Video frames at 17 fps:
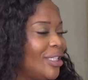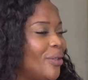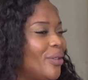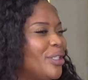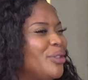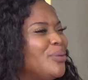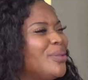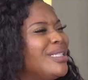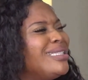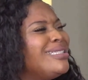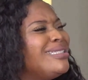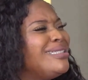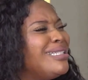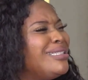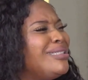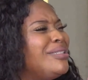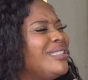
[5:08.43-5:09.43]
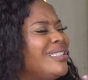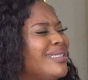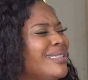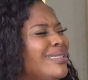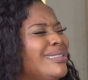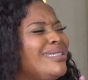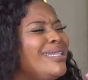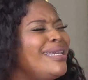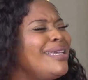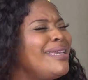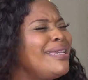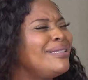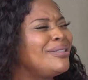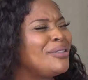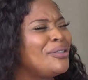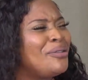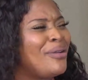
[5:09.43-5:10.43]
See how the students just see the
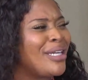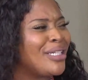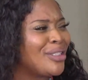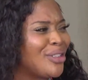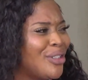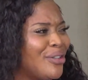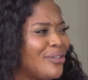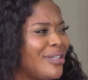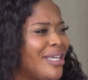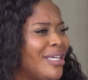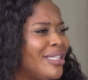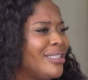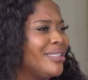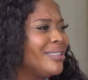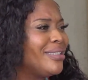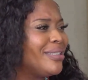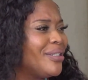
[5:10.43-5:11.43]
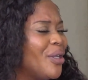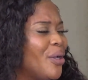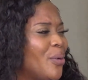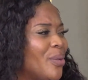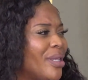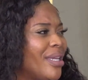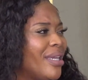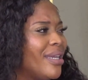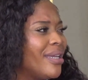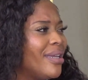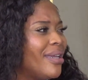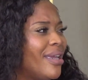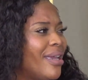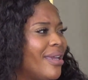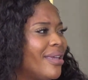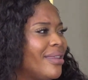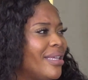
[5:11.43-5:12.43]
interaction, just see how they
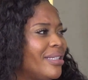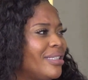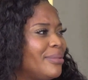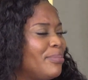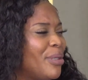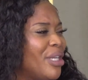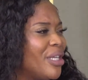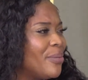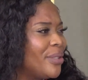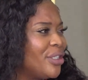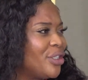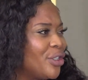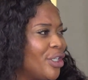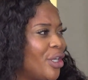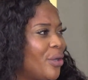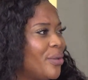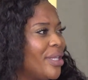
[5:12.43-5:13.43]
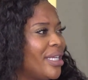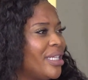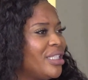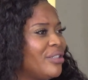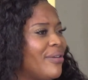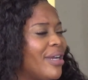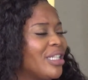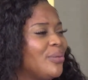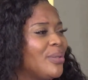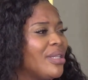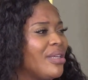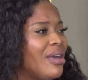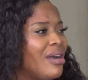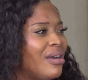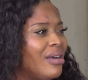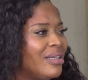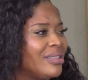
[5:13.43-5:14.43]
speak with each other, how they interact with
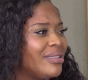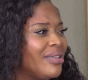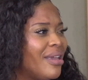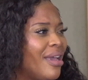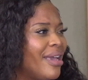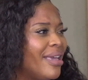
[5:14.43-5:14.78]
us.